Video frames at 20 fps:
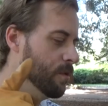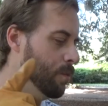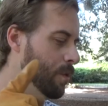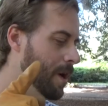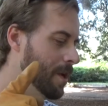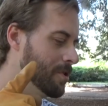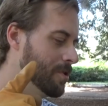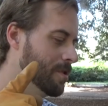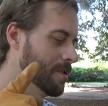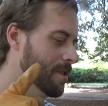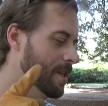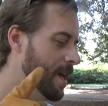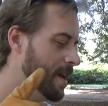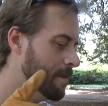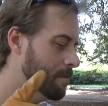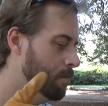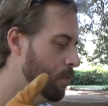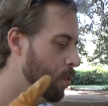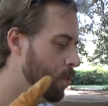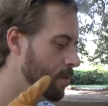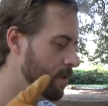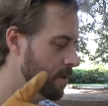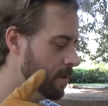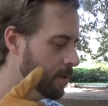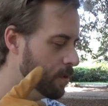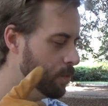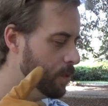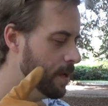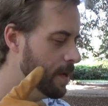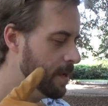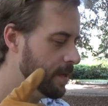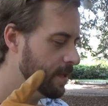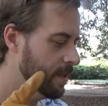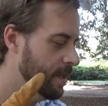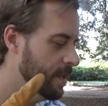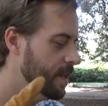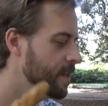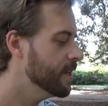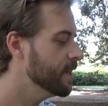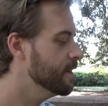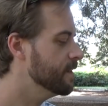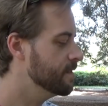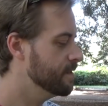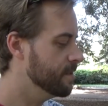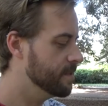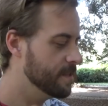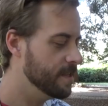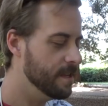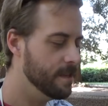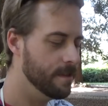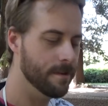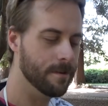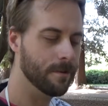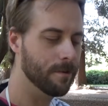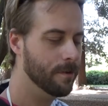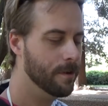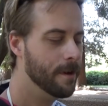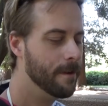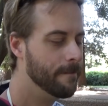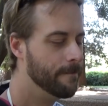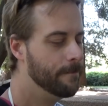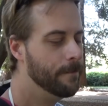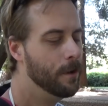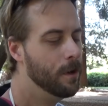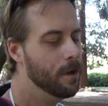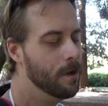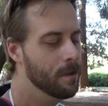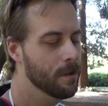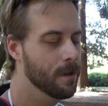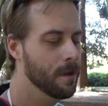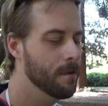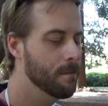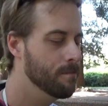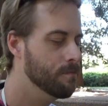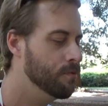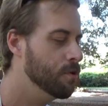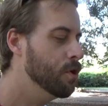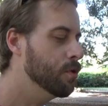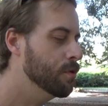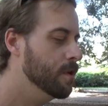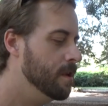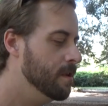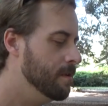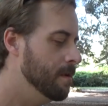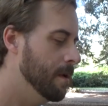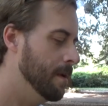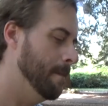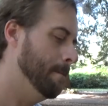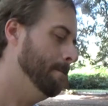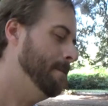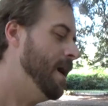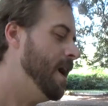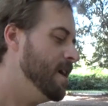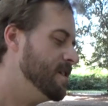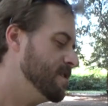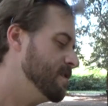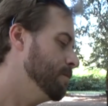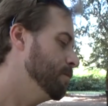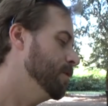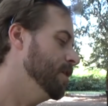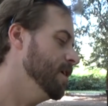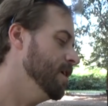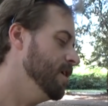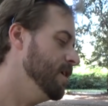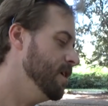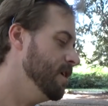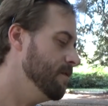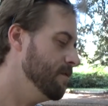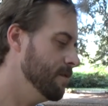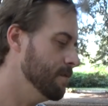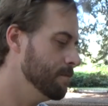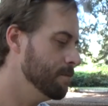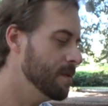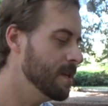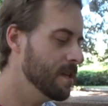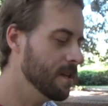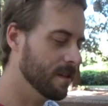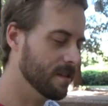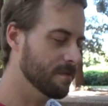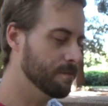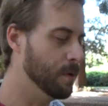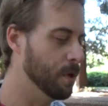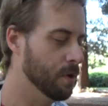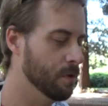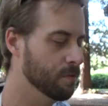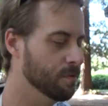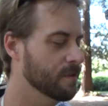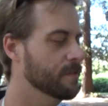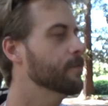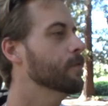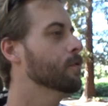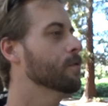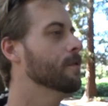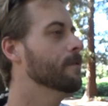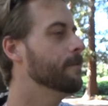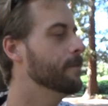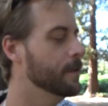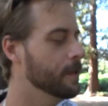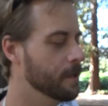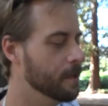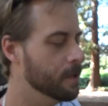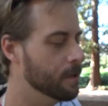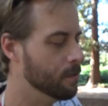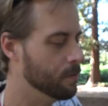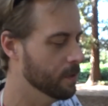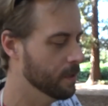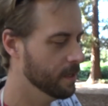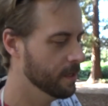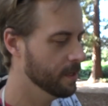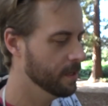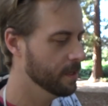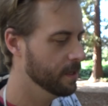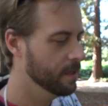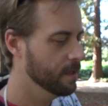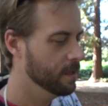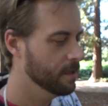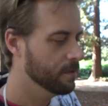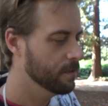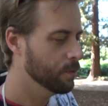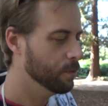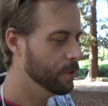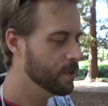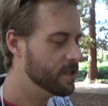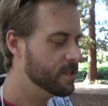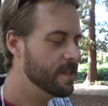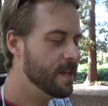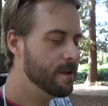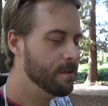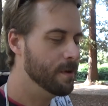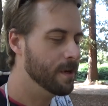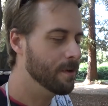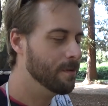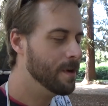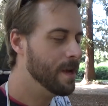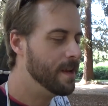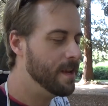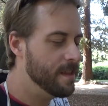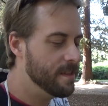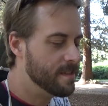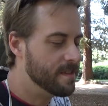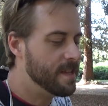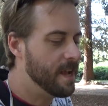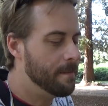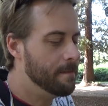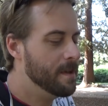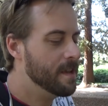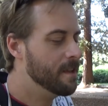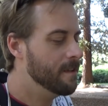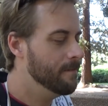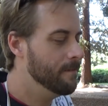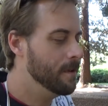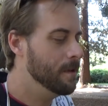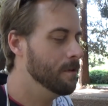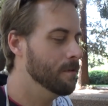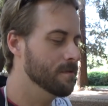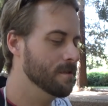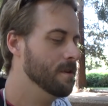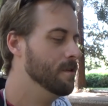the watchers like more than a critic is to see their credit fall, broken, possibly even be exposed for a video, to which they regret and stop making videos